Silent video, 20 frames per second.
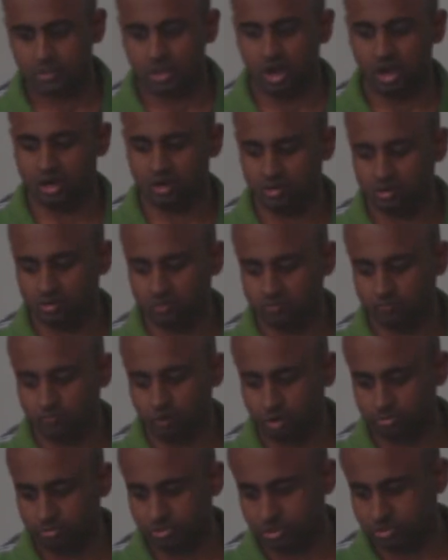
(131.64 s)
and
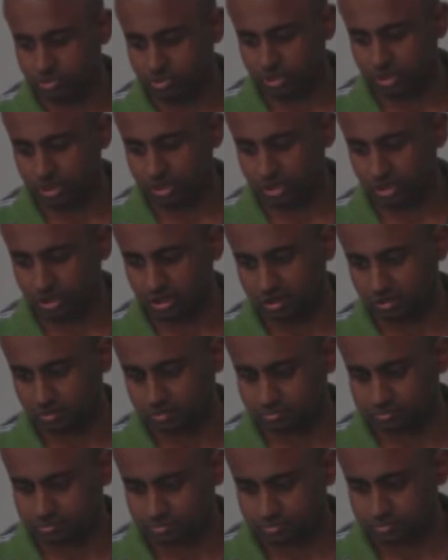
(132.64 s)
forms a shear layer.
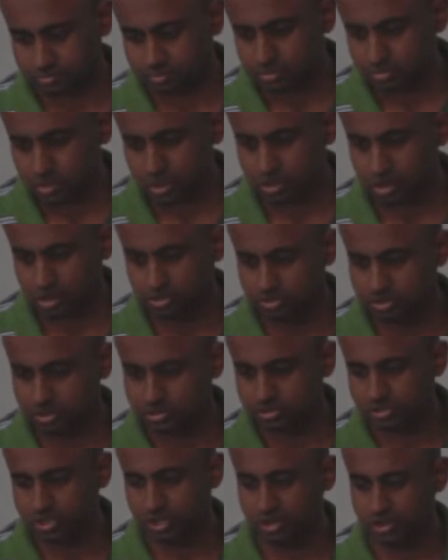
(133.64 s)
Now
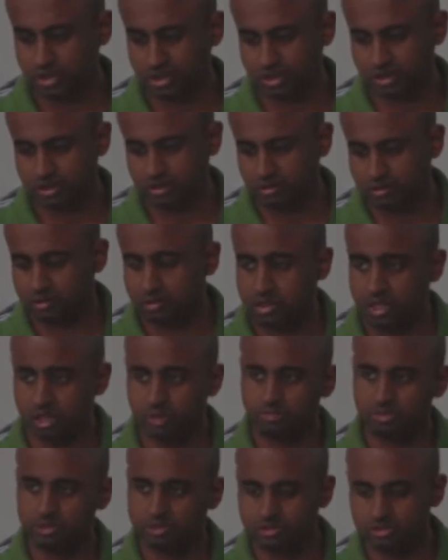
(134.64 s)
this shear layer
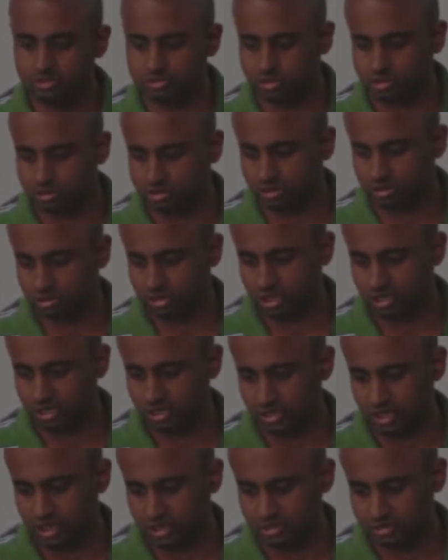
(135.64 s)
impinges on the
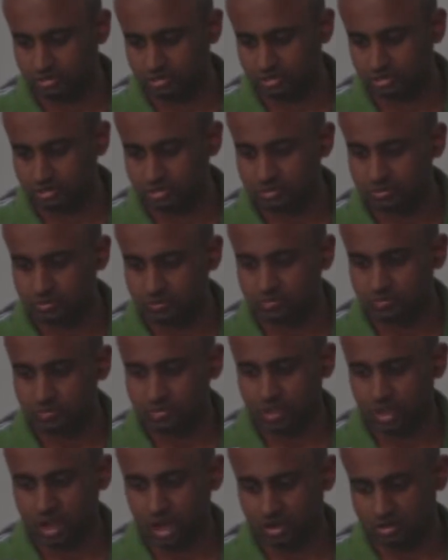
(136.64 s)
trailing edge
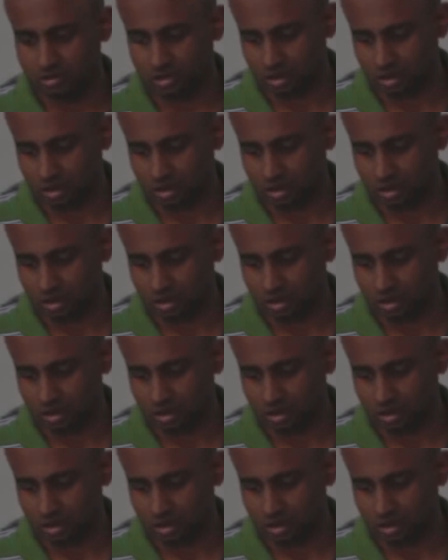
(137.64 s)
and